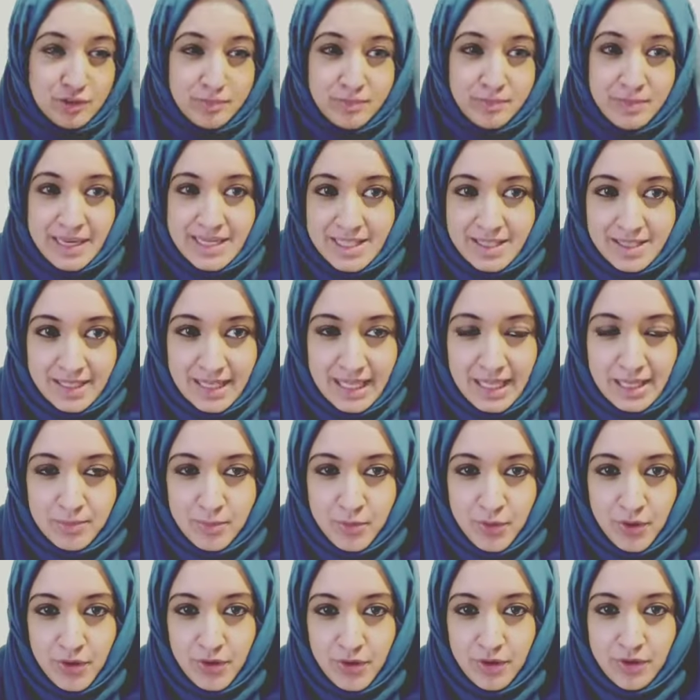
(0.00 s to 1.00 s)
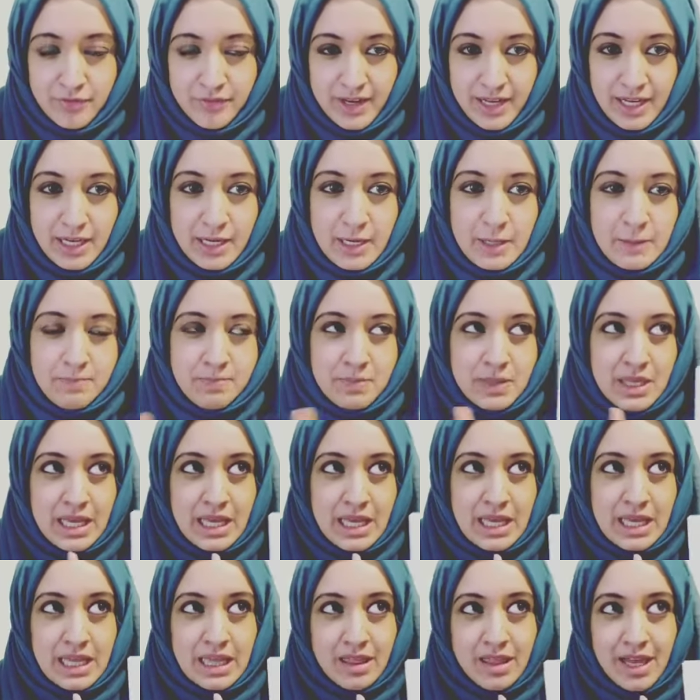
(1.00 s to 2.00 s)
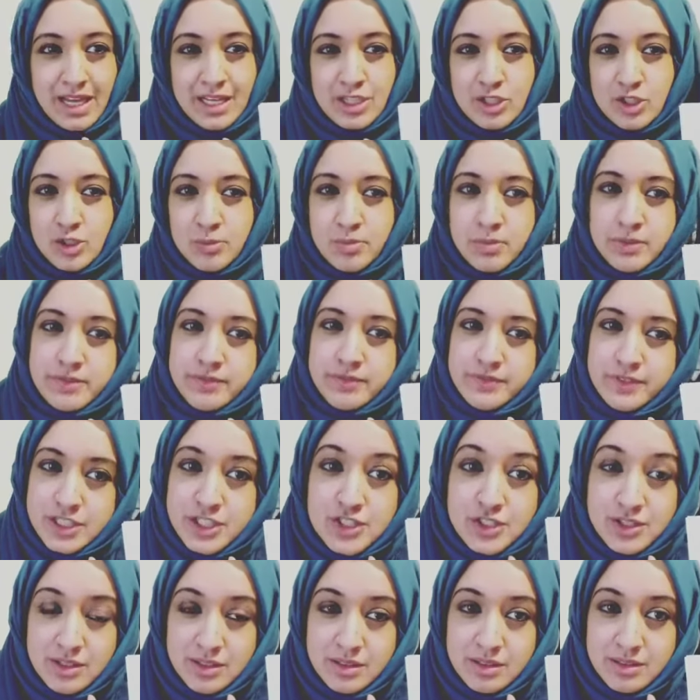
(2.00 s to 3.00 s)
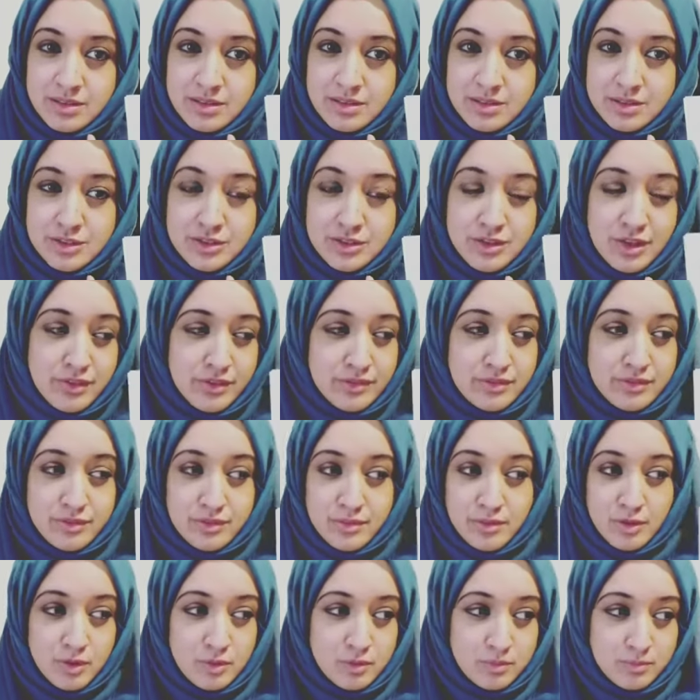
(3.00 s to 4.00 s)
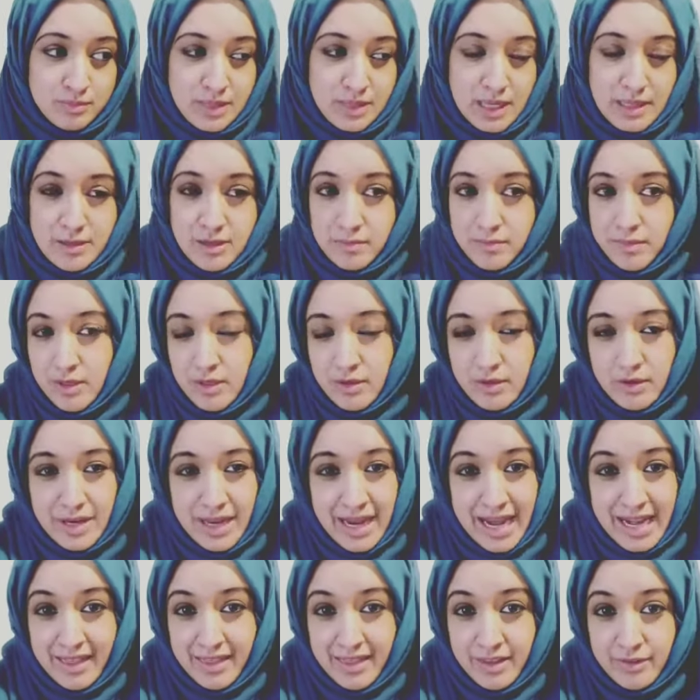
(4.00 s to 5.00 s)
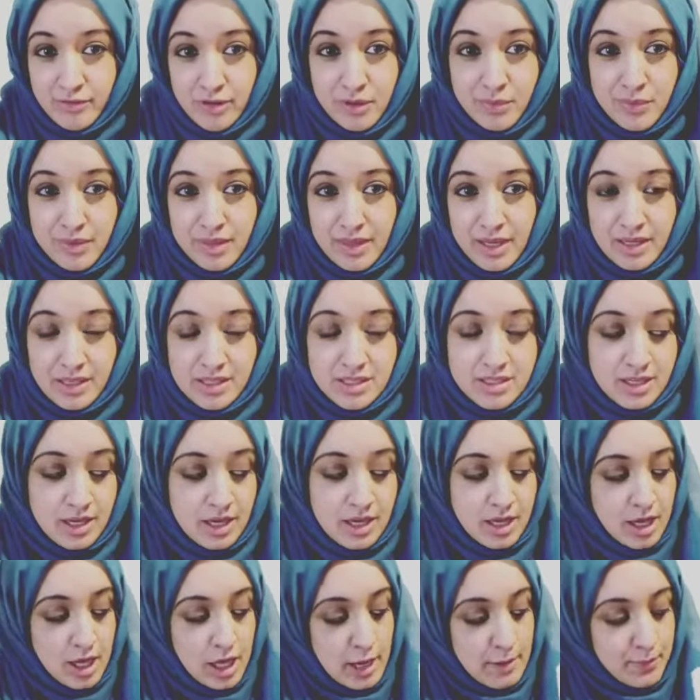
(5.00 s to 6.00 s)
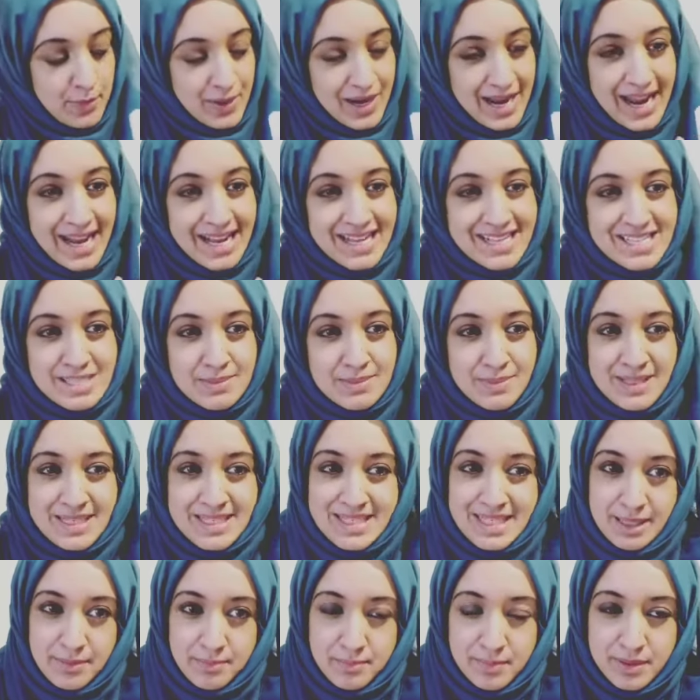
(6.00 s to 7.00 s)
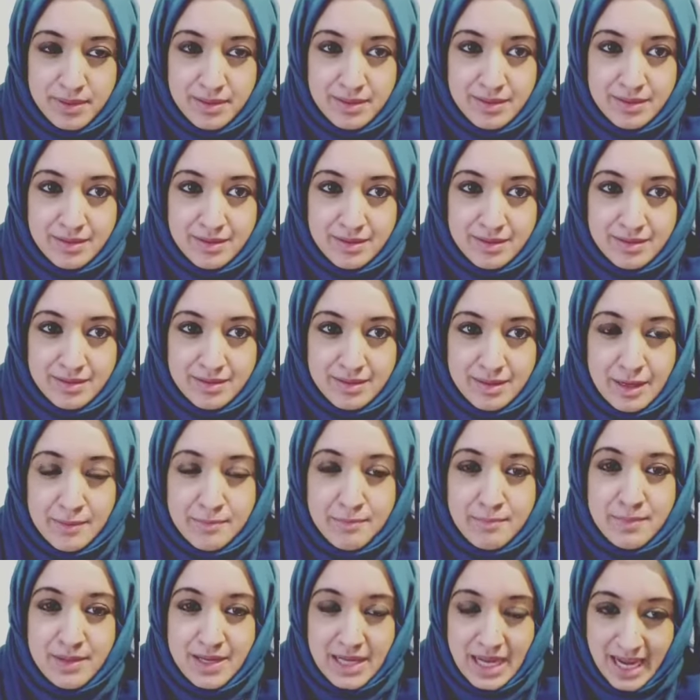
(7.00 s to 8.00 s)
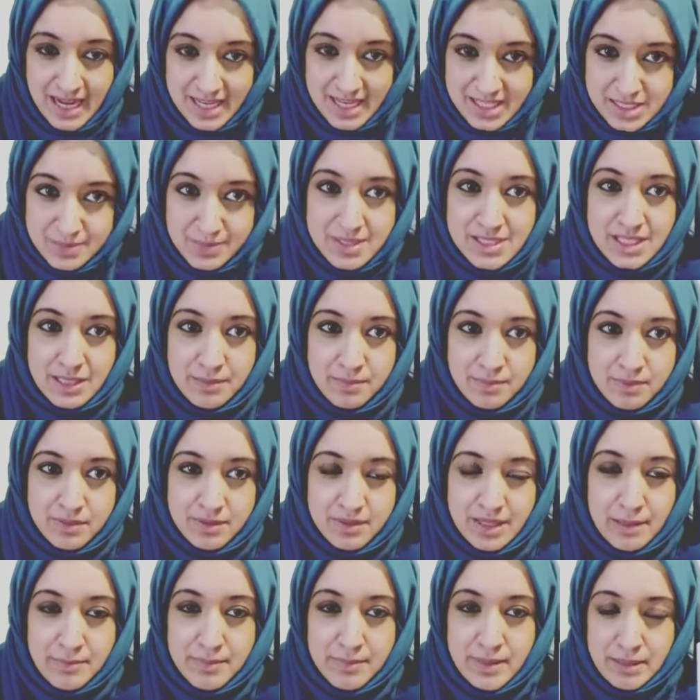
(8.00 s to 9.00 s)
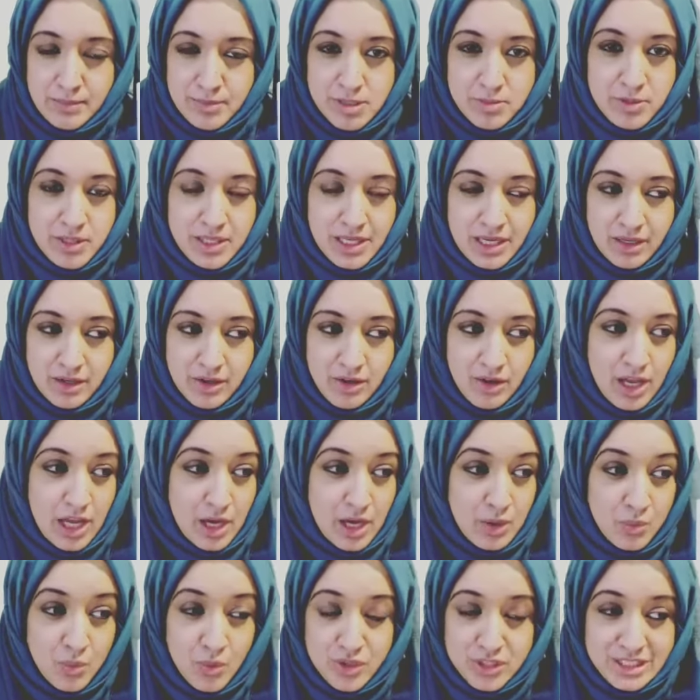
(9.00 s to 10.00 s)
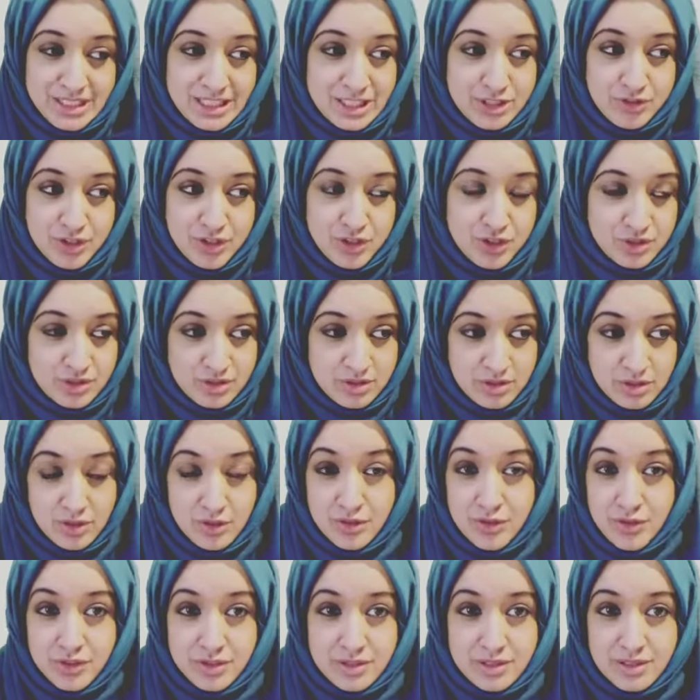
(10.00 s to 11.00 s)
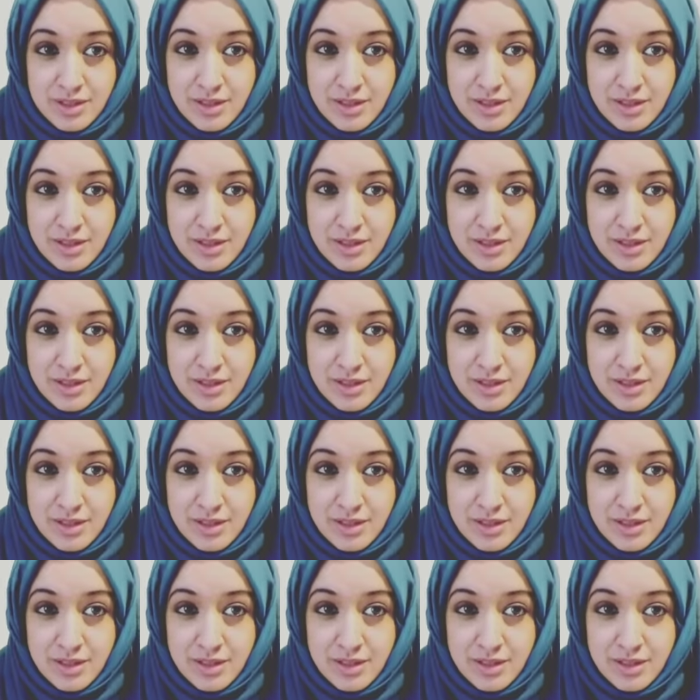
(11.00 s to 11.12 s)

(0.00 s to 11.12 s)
better than him or her, right? That is superficial. There's nothing, no, may not be nothing, anything wrong with that, but it has to be deep. It has to be deep. That BMW that I got, it was literally just to look good,